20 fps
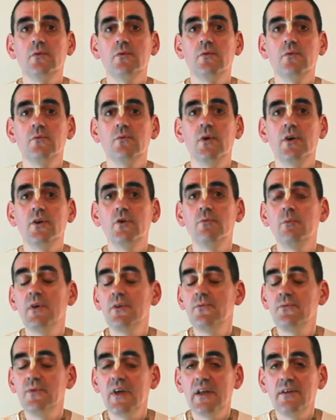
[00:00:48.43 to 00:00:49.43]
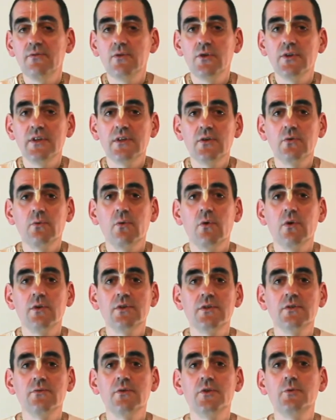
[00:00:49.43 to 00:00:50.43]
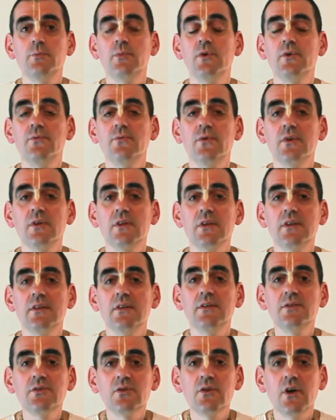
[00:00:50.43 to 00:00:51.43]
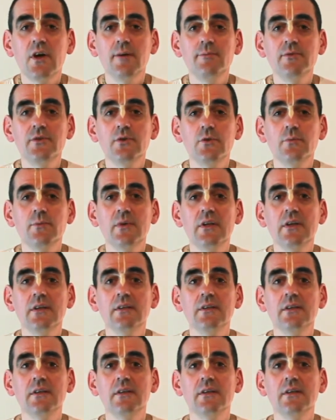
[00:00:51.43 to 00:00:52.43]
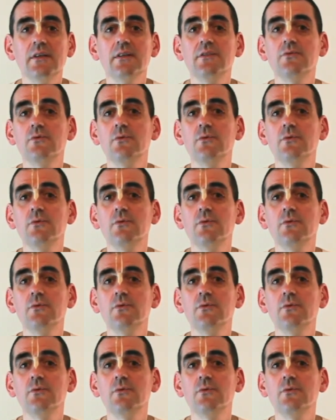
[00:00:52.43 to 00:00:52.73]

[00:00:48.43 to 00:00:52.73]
One of my favorite quotes which perfectly describes humility is from